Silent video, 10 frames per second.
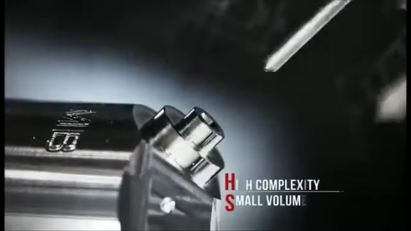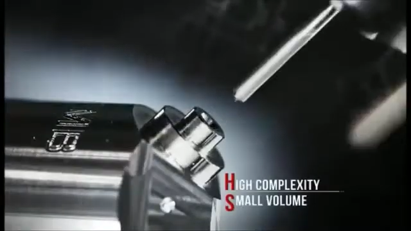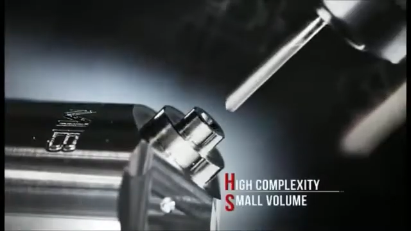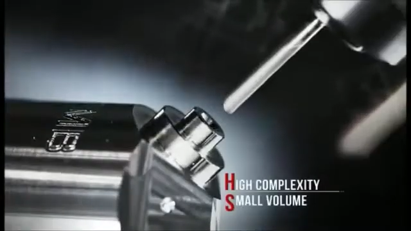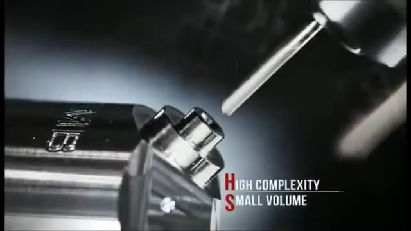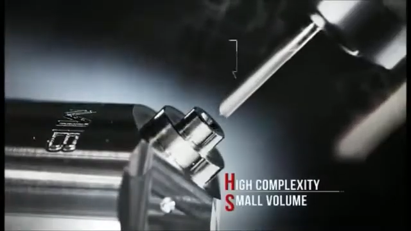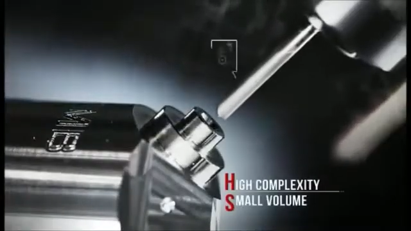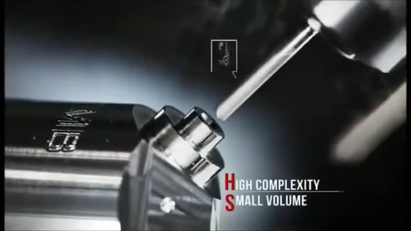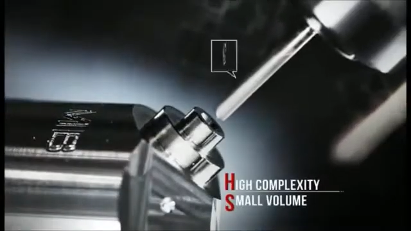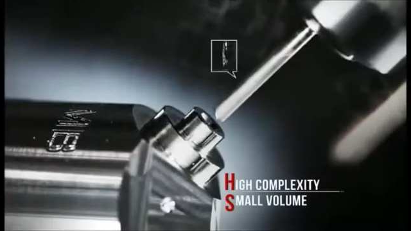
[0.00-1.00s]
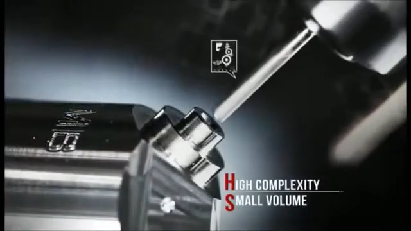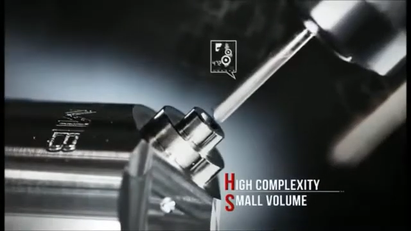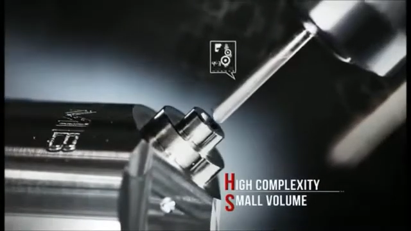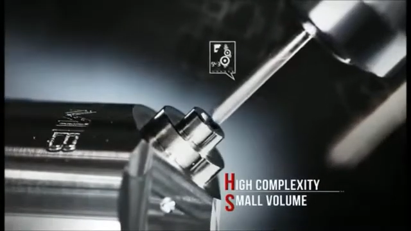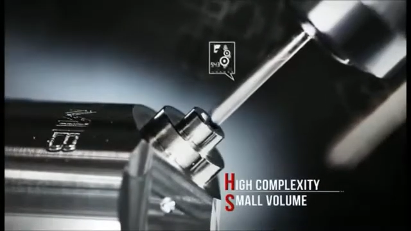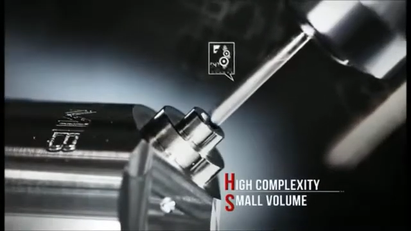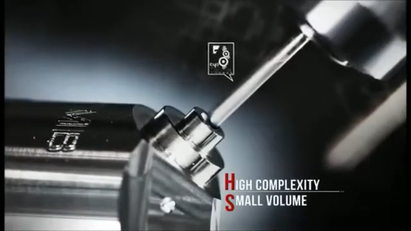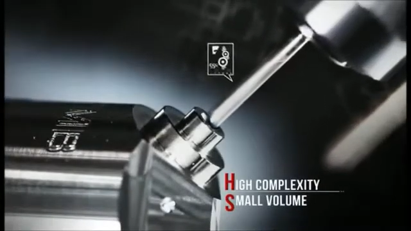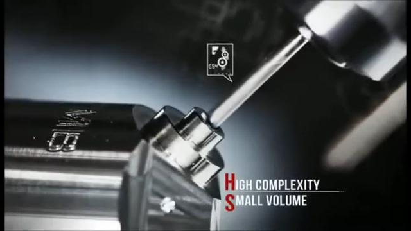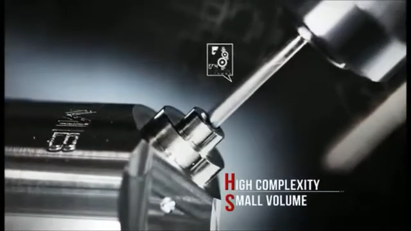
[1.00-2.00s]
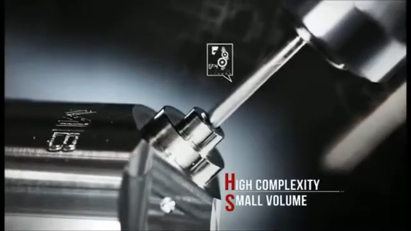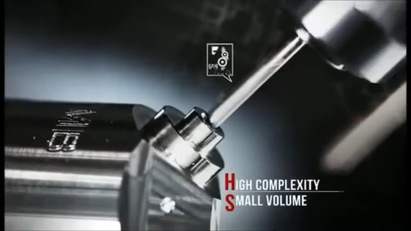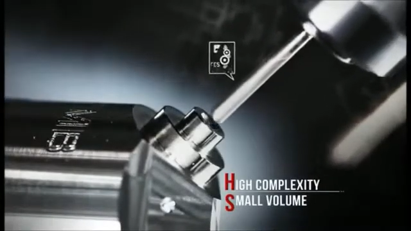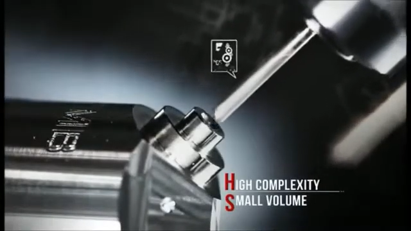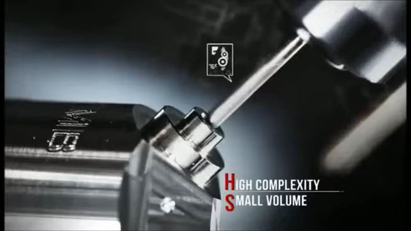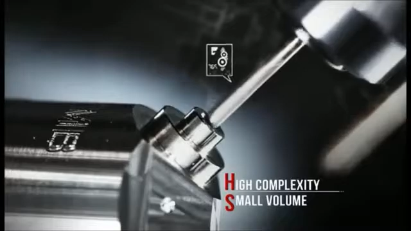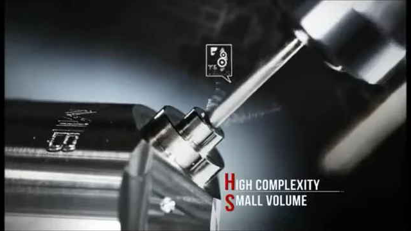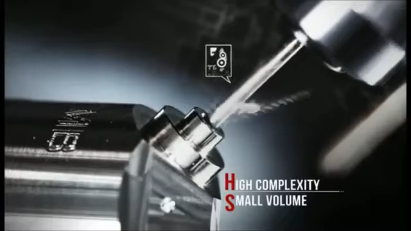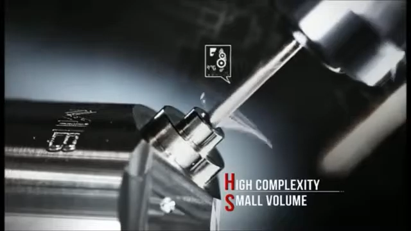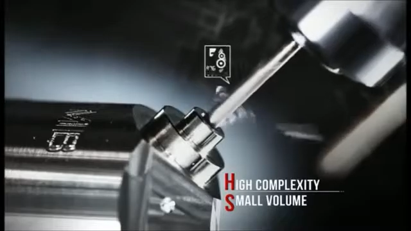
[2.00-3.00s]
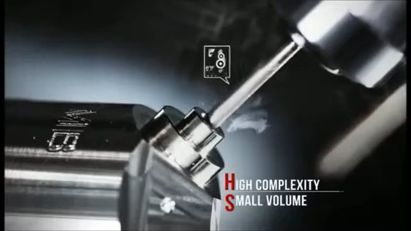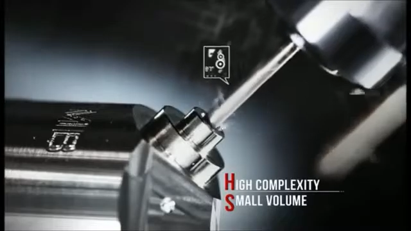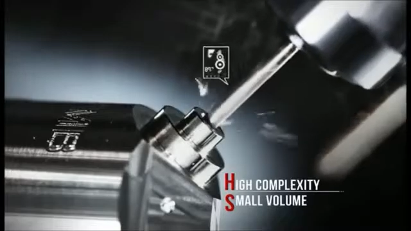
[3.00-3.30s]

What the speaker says: (no speaker visible)